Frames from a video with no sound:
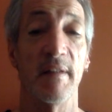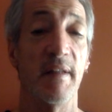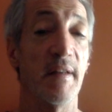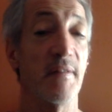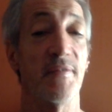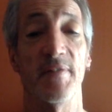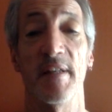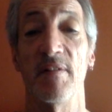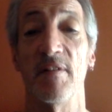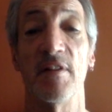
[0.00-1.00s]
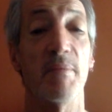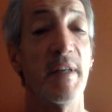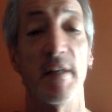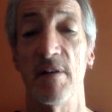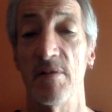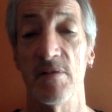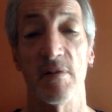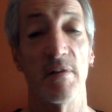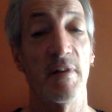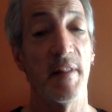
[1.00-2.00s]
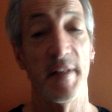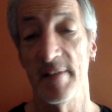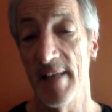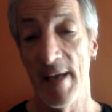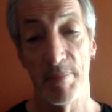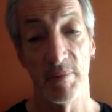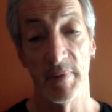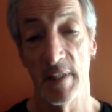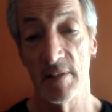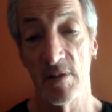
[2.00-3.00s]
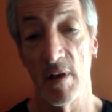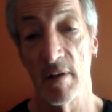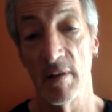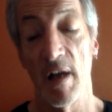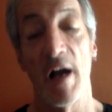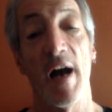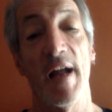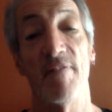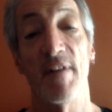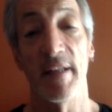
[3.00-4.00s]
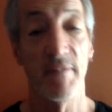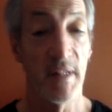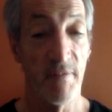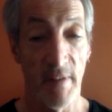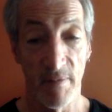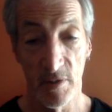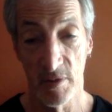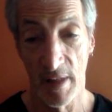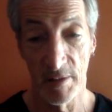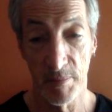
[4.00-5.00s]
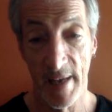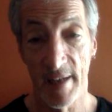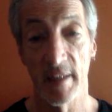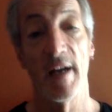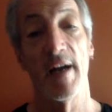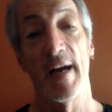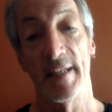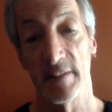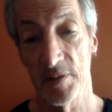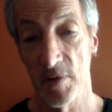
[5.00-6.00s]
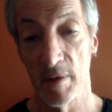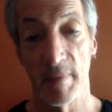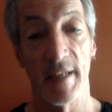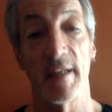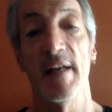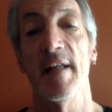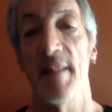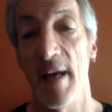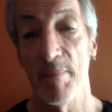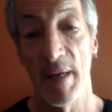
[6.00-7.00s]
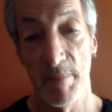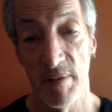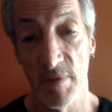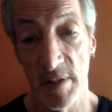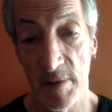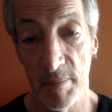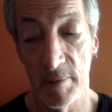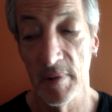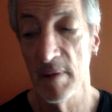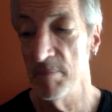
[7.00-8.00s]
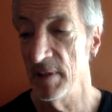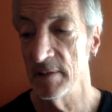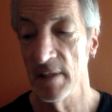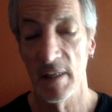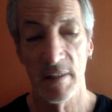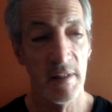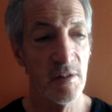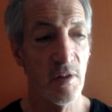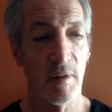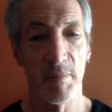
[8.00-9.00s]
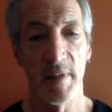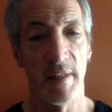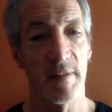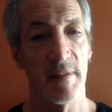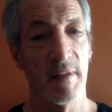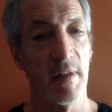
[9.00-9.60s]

If in 3 years nothing has happened with that song, if I give you that $500 back, I get the song back. That might be reasonable. But under this circumstance,